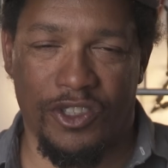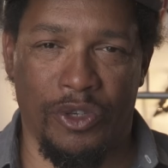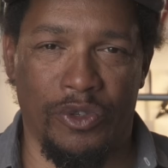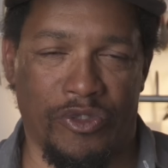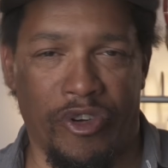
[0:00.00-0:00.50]

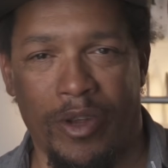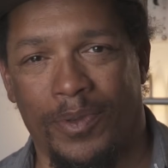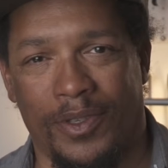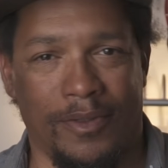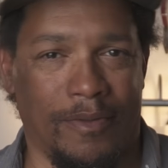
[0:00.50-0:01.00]
2
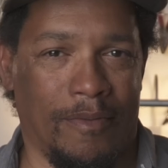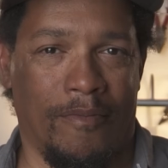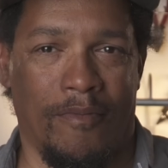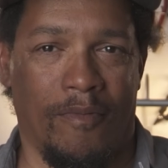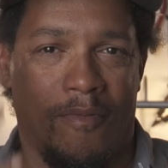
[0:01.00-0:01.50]
strips,
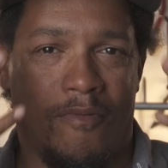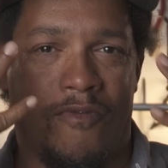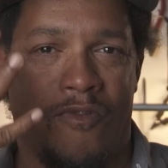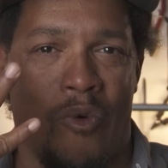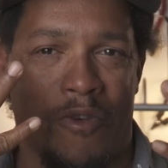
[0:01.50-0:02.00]

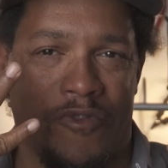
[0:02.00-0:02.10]
4